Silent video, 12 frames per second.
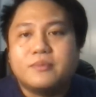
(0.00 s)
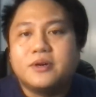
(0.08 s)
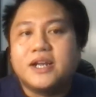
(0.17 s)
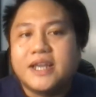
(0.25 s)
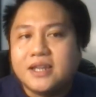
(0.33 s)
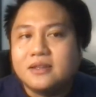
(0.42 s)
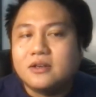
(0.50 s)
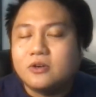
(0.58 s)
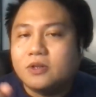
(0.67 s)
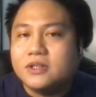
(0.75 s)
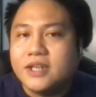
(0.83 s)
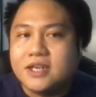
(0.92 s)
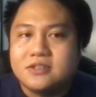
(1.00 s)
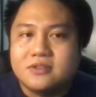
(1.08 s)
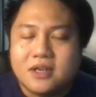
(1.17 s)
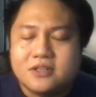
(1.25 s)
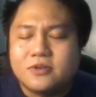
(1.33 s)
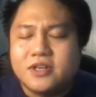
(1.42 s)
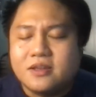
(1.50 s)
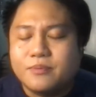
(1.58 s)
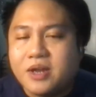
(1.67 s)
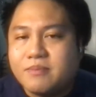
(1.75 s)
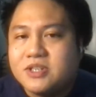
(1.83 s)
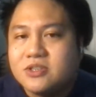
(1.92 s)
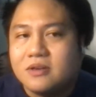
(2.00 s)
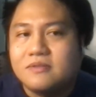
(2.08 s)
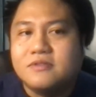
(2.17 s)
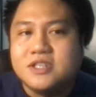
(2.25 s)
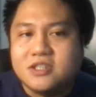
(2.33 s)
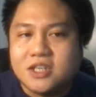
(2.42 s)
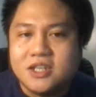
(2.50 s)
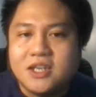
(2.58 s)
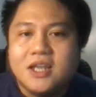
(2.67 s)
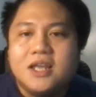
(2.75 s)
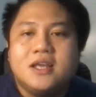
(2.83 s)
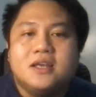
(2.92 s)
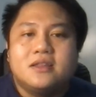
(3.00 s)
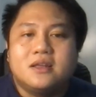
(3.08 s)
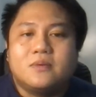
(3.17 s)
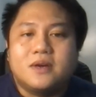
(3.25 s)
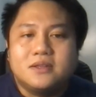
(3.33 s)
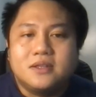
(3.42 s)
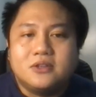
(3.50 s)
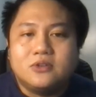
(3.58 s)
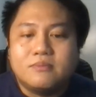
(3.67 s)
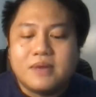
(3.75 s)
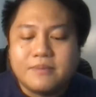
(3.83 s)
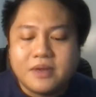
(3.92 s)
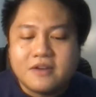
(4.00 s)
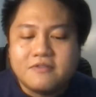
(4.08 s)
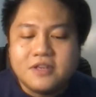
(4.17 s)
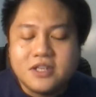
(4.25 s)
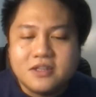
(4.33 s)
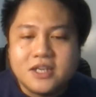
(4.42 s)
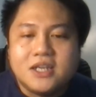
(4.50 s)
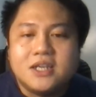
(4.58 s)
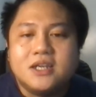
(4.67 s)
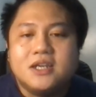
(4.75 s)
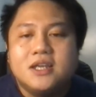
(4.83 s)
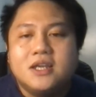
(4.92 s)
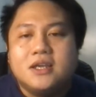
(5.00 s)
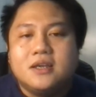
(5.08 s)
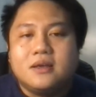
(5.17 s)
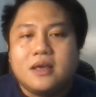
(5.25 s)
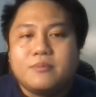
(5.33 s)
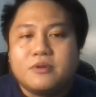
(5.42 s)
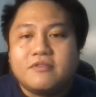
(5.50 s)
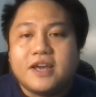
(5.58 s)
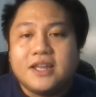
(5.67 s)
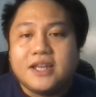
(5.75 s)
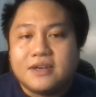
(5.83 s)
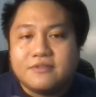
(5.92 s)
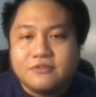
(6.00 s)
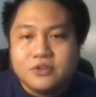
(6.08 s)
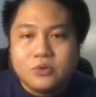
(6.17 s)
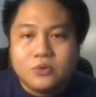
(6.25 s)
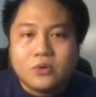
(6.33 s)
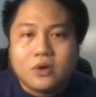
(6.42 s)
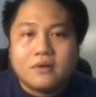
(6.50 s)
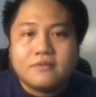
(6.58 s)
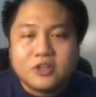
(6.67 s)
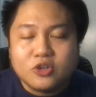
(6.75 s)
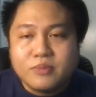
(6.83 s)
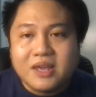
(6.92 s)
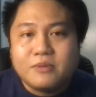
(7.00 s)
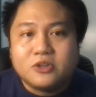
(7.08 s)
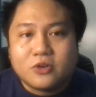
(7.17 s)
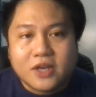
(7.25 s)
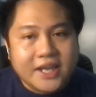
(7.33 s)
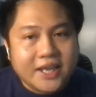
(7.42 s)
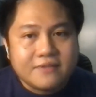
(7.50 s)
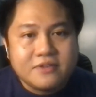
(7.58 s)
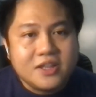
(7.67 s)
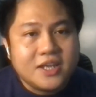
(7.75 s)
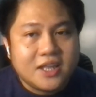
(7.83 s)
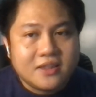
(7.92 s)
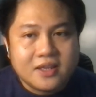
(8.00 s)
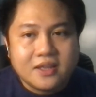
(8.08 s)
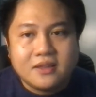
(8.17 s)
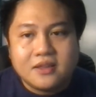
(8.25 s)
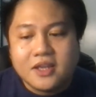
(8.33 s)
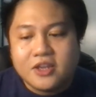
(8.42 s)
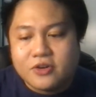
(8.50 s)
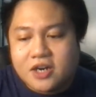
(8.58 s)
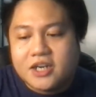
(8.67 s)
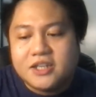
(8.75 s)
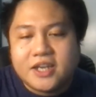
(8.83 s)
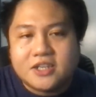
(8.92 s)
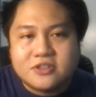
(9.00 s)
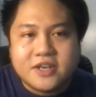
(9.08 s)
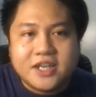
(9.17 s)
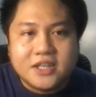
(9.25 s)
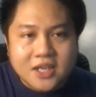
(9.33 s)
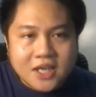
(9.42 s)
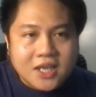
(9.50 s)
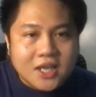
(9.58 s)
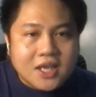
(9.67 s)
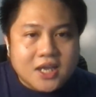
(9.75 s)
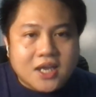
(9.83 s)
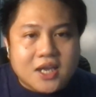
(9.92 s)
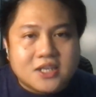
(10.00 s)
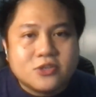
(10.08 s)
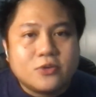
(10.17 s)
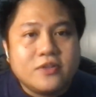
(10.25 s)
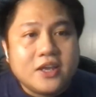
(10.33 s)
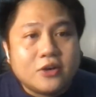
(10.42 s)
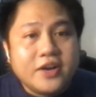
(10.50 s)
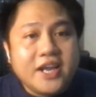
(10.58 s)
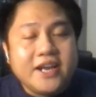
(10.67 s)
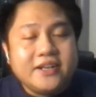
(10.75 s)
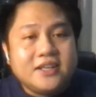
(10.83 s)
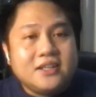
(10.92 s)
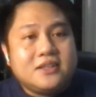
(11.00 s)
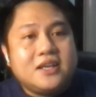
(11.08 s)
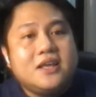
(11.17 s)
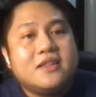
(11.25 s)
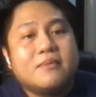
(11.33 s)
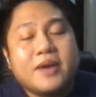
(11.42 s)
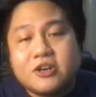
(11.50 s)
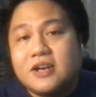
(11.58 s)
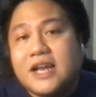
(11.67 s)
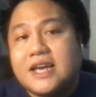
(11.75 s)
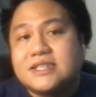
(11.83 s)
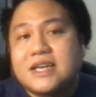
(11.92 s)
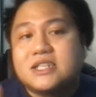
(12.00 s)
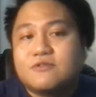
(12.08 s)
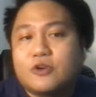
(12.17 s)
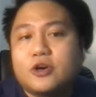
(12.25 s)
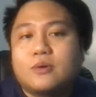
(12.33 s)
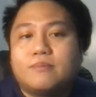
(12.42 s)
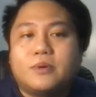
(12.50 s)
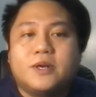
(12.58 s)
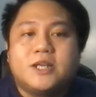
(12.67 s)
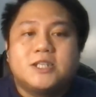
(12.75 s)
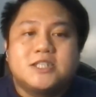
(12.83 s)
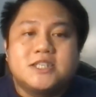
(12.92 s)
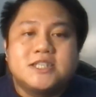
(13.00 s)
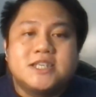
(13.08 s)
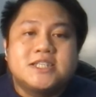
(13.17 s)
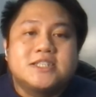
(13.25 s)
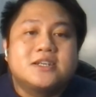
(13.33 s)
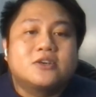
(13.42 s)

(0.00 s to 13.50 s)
So remember again the context, sorry, the premise of the study. They wanted to map everything and provide like a view of that you'd be able to connect everything in your architecture, right? So they created the microLICE has four components.